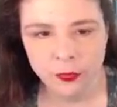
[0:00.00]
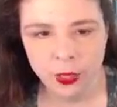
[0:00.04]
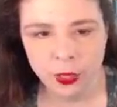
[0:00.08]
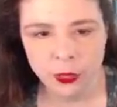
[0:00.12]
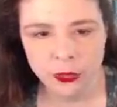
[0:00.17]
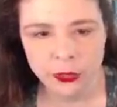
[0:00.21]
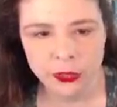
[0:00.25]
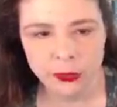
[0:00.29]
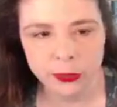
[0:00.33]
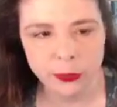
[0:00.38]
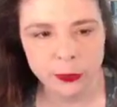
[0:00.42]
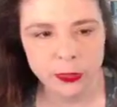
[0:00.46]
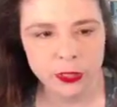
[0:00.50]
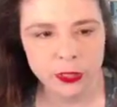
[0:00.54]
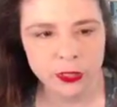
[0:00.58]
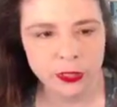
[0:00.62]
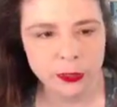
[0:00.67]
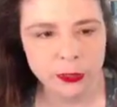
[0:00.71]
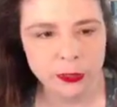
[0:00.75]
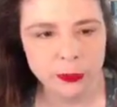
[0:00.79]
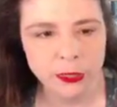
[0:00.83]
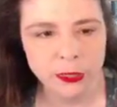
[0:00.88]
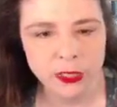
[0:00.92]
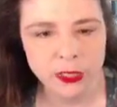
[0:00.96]
Awesome.
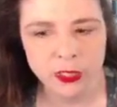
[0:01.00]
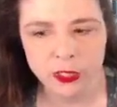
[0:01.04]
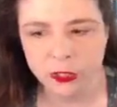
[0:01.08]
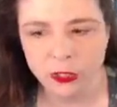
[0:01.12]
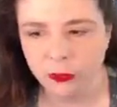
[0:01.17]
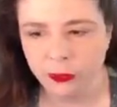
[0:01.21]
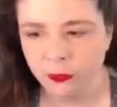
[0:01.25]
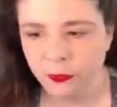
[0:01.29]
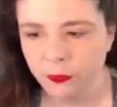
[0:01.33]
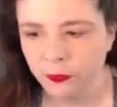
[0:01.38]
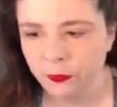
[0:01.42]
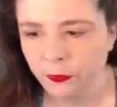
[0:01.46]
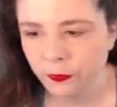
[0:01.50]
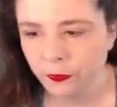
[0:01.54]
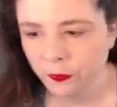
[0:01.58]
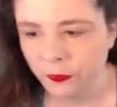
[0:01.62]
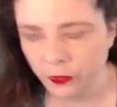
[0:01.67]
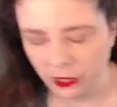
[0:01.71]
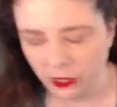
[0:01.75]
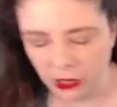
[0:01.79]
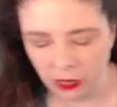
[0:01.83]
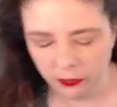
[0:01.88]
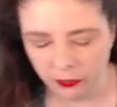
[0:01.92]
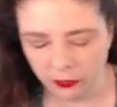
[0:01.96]
Awesome. Awesome.
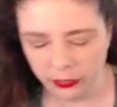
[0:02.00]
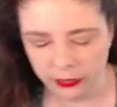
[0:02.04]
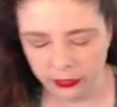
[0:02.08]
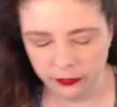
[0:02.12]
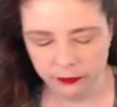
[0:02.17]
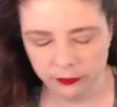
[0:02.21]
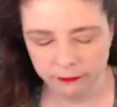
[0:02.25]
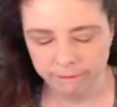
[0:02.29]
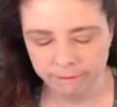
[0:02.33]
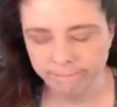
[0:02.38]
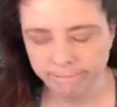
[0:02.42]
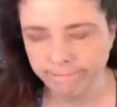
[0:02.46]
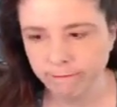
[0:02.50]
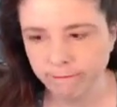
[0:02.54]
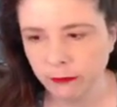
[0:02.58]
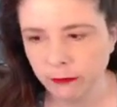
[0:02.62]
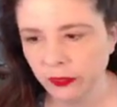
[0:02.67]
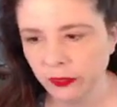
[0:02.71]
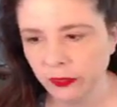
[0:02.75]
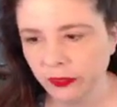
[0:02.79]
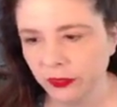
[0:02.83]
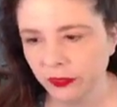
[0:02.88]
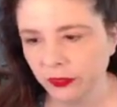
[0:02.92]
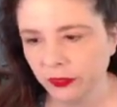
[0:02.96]
Love it.
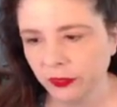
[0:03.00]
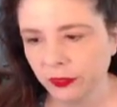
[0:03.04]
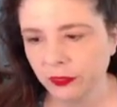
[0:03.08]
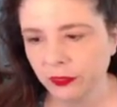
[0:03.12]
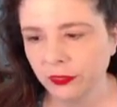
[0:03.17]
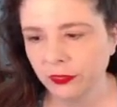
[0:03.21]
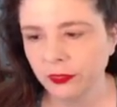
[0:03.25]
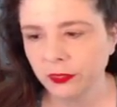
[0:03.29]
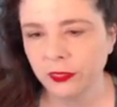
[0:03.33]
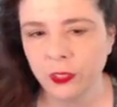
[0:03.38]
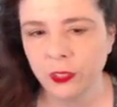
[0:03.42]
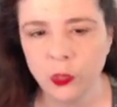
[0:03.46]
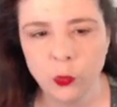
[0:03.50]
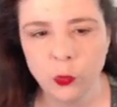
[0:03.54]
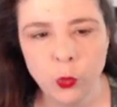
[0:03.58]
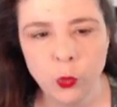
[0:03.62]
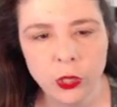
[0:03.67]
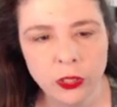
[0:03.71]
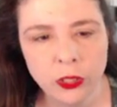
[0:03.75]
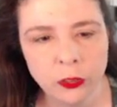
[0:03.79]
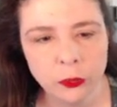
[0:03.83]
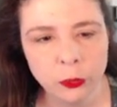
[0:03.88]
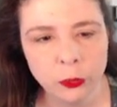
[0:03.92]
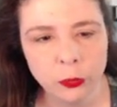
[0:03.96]

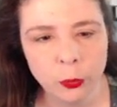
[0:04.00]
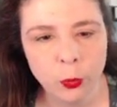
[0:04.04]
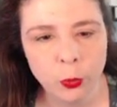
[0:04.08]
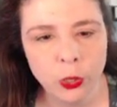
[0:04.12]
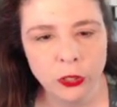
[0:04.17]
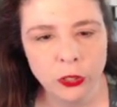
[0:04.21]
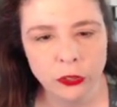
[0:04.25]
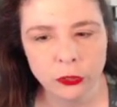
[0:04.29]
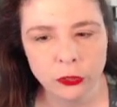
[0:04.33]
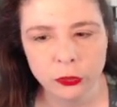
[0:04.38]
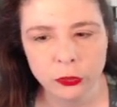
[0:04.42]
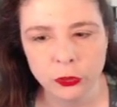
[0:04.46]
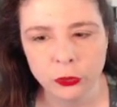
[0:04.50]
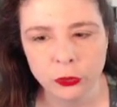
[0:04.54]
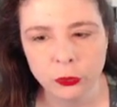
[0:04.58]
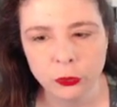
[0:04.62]
One of wonderful,